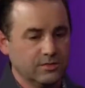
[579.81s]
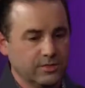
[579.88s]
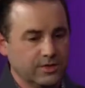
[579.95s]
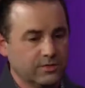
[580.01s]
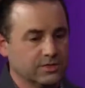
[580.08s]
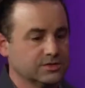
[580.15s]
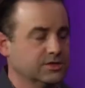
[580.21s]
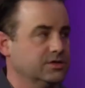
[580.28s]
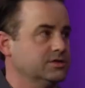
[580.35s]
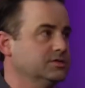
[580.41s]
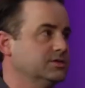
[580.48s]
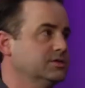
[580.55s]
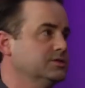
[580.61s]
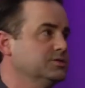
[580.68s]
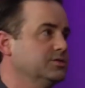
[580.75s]
be what's
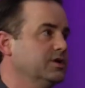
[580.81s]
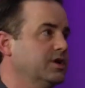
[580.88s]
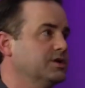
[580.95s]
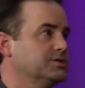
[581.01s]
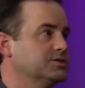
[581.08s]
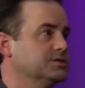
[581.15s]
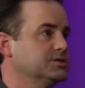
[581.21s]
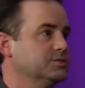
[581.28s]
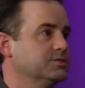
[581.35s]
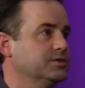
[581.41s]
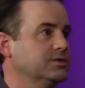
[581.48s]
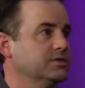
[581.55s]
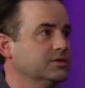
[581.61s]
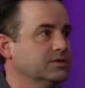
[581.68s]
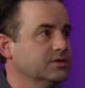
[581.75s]
causing these reactions. That's
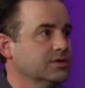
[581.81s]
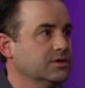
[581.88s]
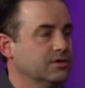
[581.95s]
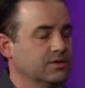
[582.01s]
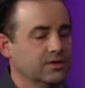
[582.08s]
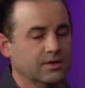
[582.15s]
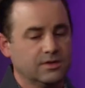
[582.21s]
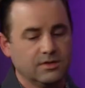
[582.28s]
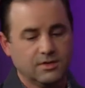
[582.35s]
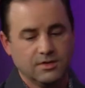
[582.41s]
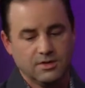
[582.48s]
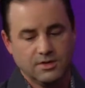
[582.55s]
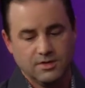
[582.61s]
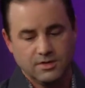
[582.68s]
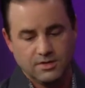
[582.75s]
but, very uh, interesting. That is
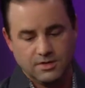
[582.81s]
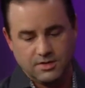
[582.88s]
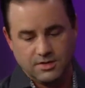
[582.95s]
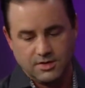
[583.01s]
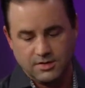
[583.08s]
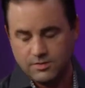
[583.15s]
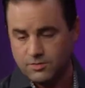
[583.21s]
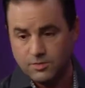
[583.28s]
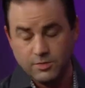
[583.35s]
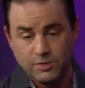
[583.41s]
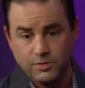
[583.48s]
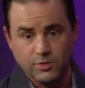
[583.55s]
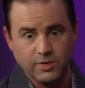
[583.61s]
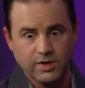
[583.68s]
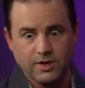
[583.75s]
interesting. I don't
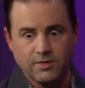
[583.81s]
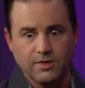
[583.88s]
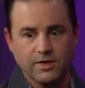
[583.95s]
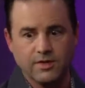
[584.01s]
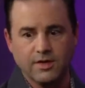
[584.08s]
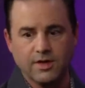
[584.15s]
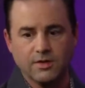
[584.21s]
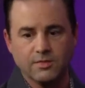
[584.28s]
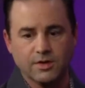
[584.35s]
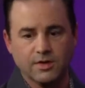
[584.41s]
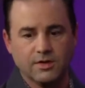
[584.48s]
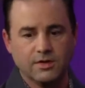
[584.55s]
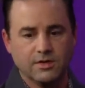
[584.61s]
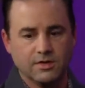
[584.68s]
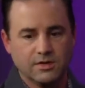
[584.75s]
remember where yeah, I read More that,
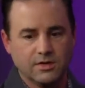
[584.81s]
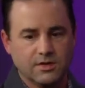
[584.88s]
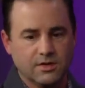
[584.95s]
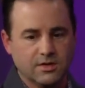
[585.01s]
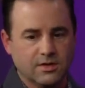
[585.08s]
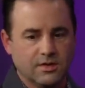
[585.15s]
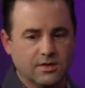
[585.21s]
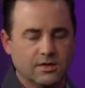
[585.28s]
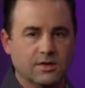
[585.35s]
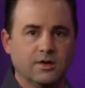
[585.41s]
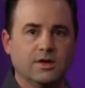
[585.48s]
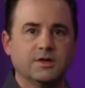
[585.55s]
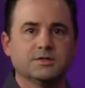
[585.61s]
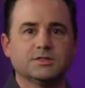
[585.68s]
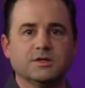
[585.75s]
regulations against the wine because
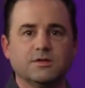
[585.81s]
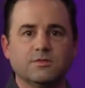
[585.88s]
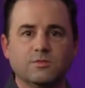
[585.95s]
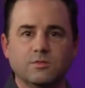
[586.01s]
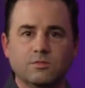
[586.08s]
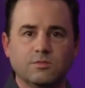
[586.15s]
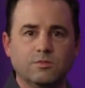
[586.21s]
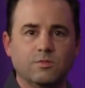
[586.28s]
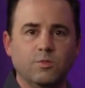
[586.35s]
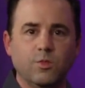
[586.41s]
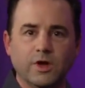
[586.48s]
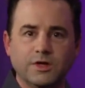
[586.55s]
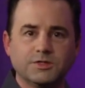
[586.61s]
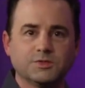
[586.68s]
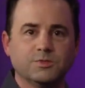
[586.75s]
of latex poisoning.
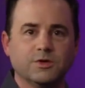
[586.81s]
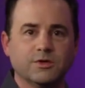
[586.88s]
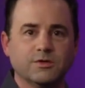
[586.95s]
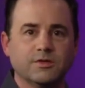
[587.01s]
Way smarter